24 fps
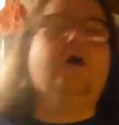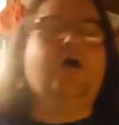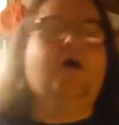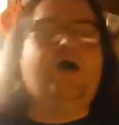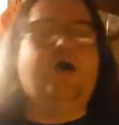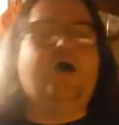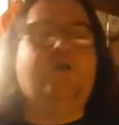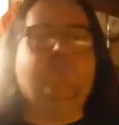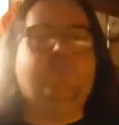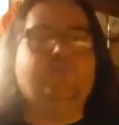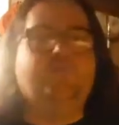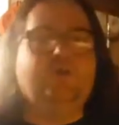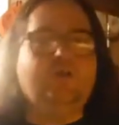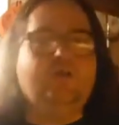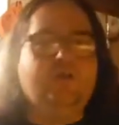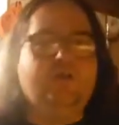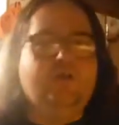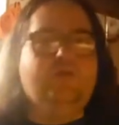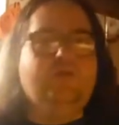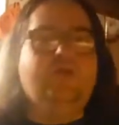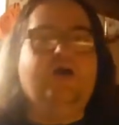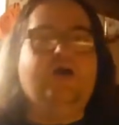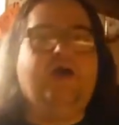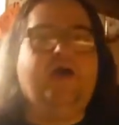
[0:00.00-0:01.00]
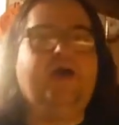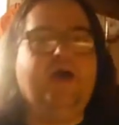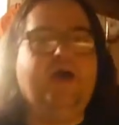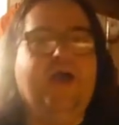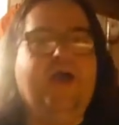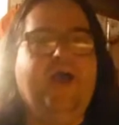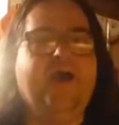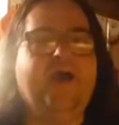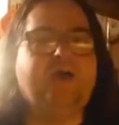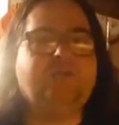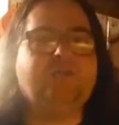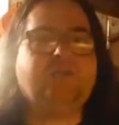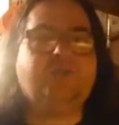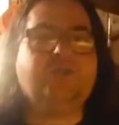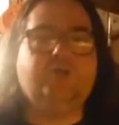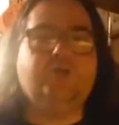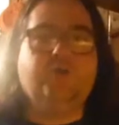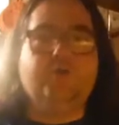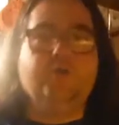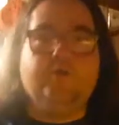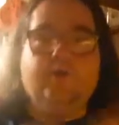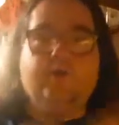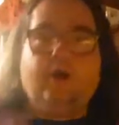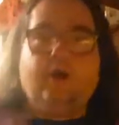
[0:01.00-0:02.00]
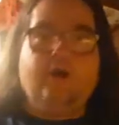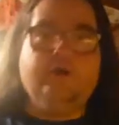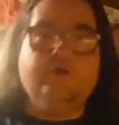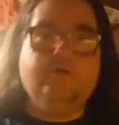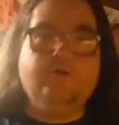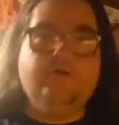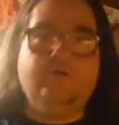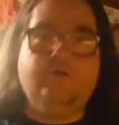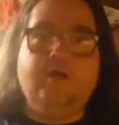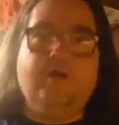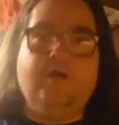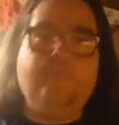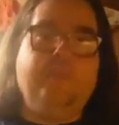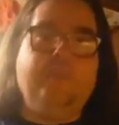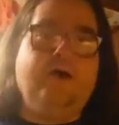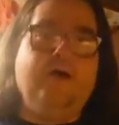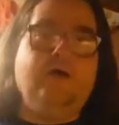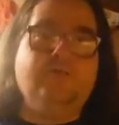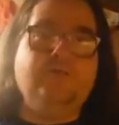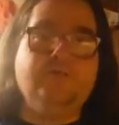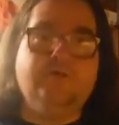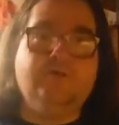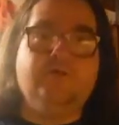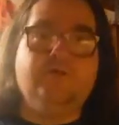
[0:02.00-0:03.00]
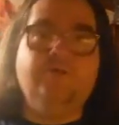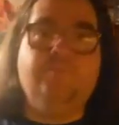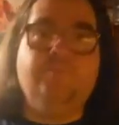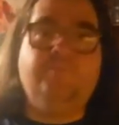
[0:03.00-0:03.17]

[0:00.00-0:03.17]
You can ask your doctor about